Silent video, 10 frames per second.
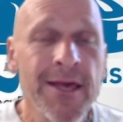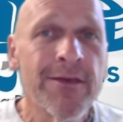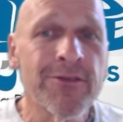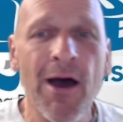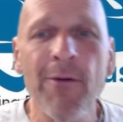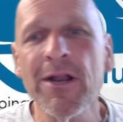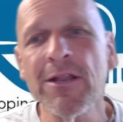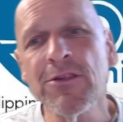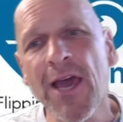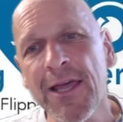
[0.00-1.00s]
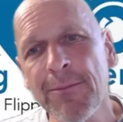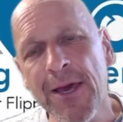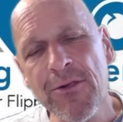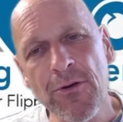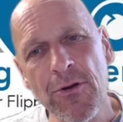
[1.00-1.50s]
So I want to check and
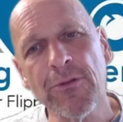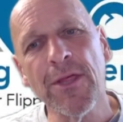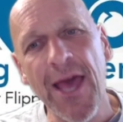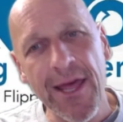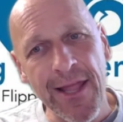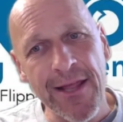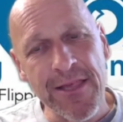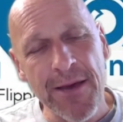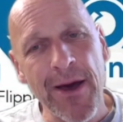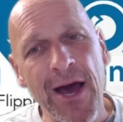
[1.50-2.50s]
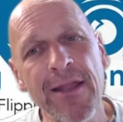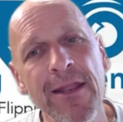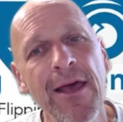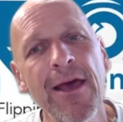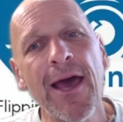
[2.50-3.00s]
make sure the headlights come on,
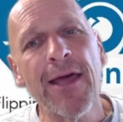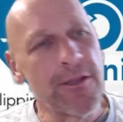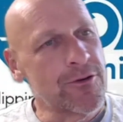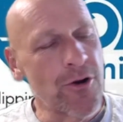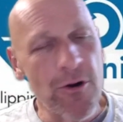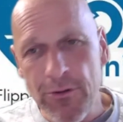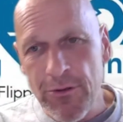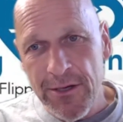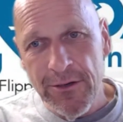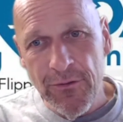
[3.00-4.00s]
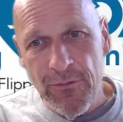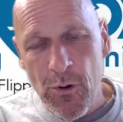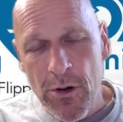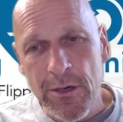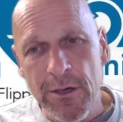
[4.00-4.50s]
the turn signals
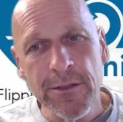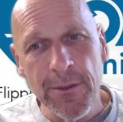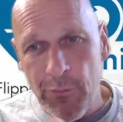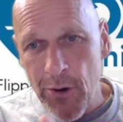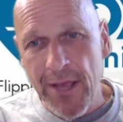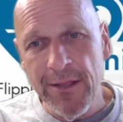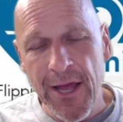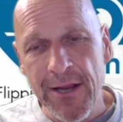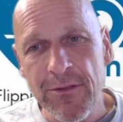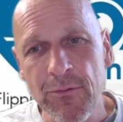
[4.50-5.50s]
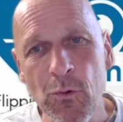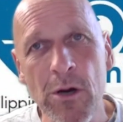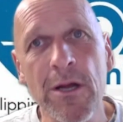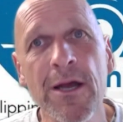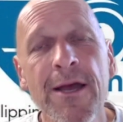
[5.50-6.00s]
work, the brake lights
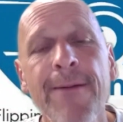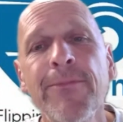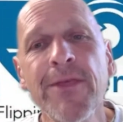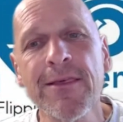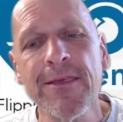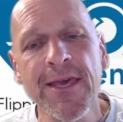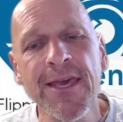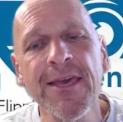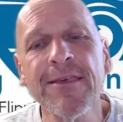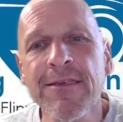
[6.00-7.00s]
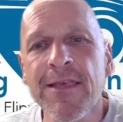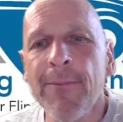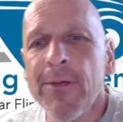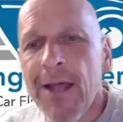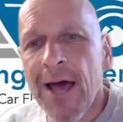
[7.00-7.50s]
work. This is
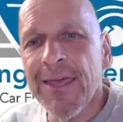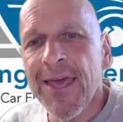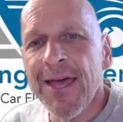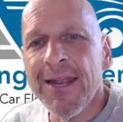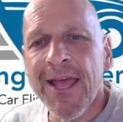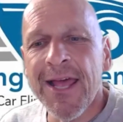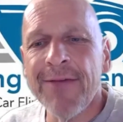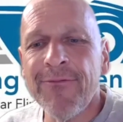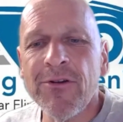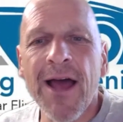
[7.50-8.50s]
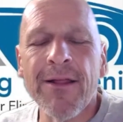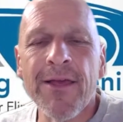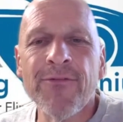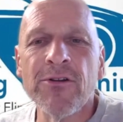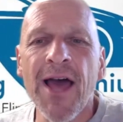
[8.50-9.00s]
something, again, and if you're
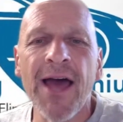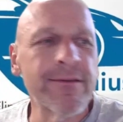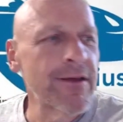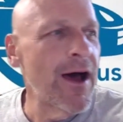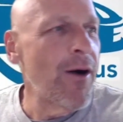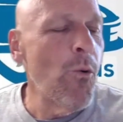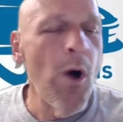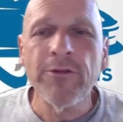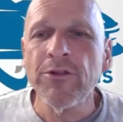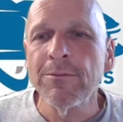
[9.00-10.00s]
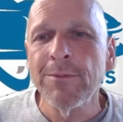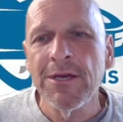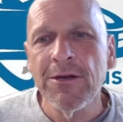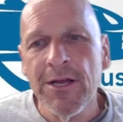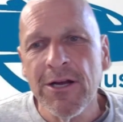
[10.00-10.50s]
not watching me,
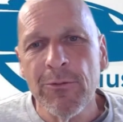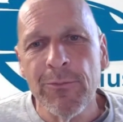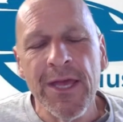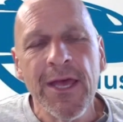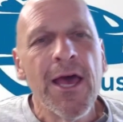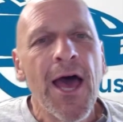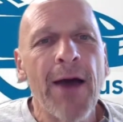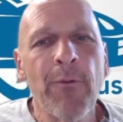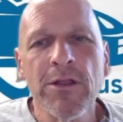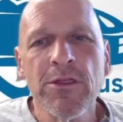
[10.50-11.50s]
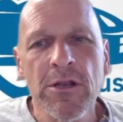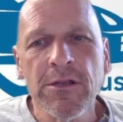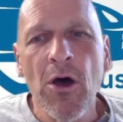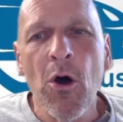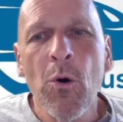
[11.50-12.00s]
you're hearing me, I want you to
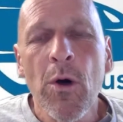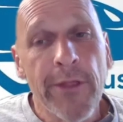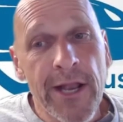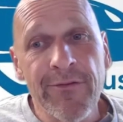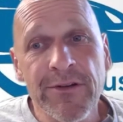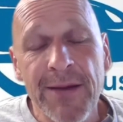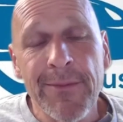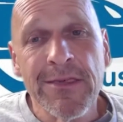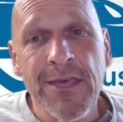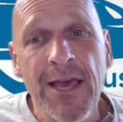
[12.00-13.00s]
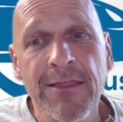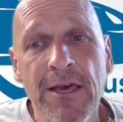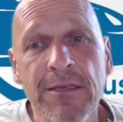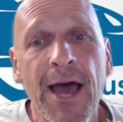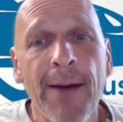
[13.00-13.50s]
know that every time I say
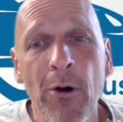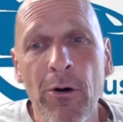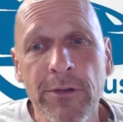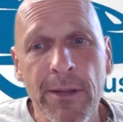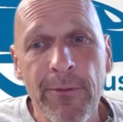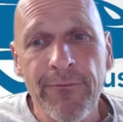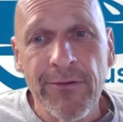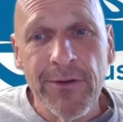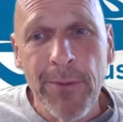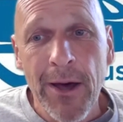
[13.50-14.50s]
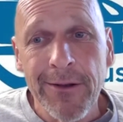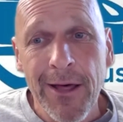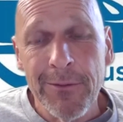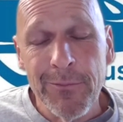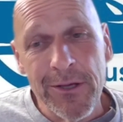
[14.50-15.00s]
this, I'm holding up a
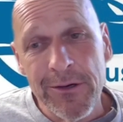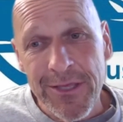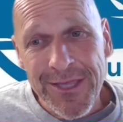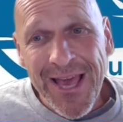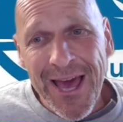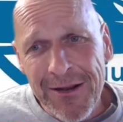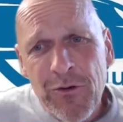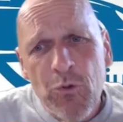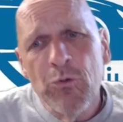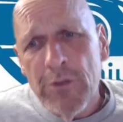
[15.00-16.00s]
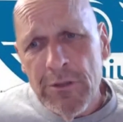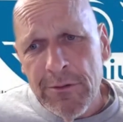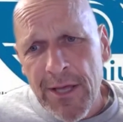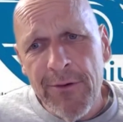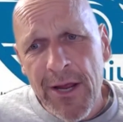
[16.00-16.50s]
$50 bill, because it's kind of cool to do
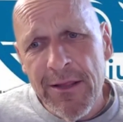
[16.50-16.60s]
that, right?